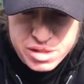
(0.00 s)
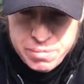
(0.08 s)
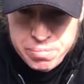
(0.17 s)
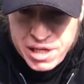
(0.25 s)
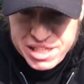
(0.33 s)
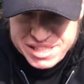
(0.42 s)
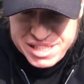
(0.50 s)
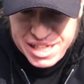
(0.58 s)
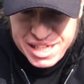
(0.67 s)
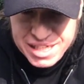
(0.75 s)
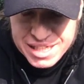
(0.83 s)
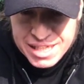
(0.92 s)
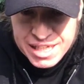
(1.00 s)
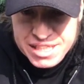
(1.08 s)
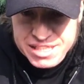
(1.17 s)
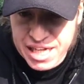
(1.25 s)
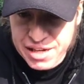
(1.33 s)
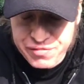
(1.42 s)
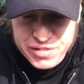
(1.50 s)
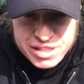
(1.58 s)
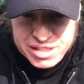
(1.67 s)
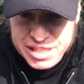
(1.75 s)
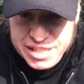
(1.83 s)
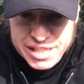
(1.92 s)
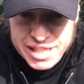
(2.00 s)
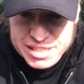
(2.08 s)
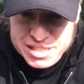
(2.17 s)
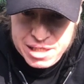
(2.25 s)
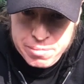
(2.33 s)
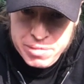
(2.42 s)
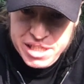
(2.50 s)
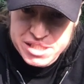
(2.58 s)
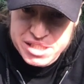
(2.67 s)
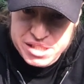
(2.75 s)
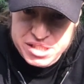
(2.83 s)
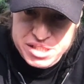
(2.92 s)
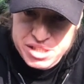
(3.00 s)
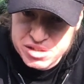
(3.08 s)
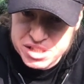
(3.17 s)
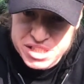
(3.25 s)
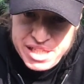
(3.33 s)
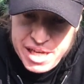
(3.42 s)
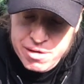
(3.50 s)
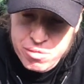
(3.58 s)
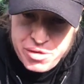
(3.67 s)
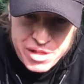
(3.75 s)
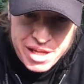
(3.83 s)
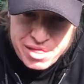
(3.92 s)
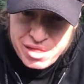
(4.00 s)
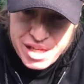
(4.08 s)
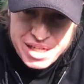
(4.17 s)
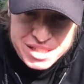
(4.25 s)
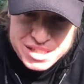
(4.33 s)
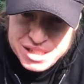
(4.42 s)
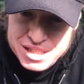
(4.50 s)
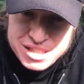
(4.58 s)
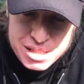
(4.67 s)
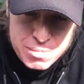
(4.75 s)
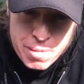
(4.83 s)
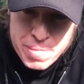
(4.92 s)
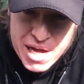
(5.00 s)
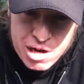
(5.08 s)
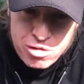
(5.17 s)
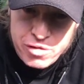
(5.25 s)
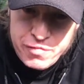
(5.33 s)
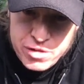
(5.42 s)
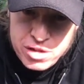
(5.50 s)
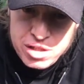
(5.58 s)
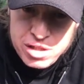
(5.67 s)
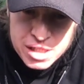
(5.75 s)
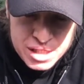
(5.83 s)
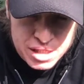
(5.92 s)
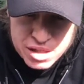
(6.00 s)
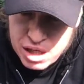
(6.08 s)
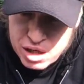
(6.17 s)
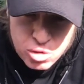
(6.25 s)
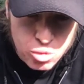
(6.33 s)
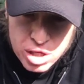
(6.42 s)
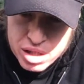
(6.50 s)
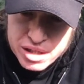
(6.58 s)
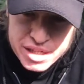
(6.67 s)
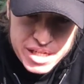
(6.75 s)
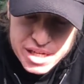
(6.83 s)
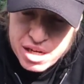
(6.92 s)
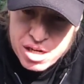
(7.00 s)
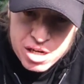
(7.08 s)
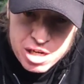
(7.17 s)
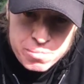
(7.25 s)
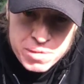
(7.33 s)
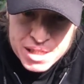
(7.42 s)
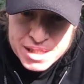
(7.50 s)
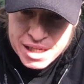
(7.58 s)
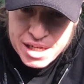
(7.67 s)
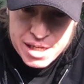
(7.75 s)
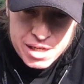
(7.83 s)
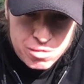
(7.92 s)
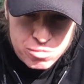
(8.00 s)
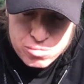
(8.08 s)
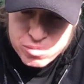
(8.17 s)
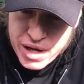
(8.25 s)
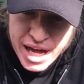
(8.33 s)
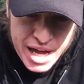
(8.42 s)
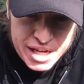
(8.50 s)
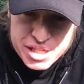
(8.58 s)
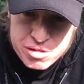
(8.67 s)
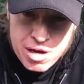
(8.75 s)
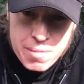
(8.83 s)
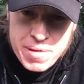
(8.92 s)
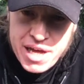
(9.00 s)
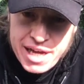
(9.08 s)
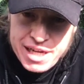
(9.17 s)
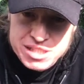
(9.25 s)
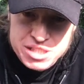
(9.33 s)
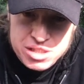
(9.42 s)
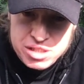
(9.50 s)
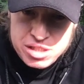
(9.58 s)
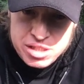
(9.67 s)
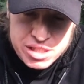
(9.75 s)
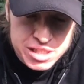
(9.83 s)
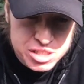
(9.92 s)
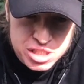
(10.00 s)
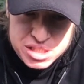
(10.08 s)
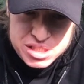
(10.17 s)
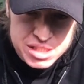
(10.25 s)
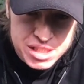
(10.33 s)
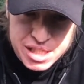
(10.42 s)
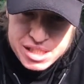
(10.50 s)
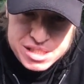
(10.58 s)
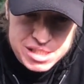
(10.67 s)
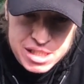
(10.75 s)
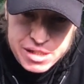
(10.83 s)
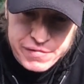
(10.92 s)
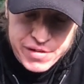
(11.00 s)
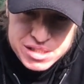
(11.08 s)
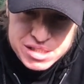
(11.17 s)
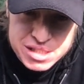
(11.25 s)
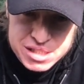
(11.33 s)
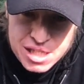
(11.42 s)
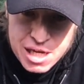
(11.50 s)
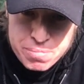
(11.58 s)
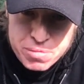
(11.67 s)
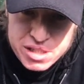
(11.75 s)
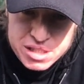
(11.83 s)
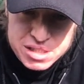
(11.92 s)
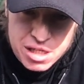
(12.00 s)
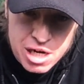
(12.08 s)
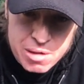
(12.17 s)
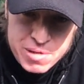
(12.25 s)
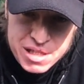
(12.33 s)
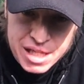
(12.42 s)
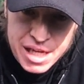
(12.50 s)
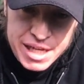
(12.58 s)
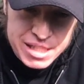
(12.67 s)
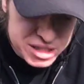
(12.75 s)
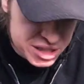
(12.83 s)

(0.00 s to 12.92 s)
but definitely he has an amazing skill set with athleticism, a powerful, quality arm, accurate passer, can just dice defenses up with his arm and legs.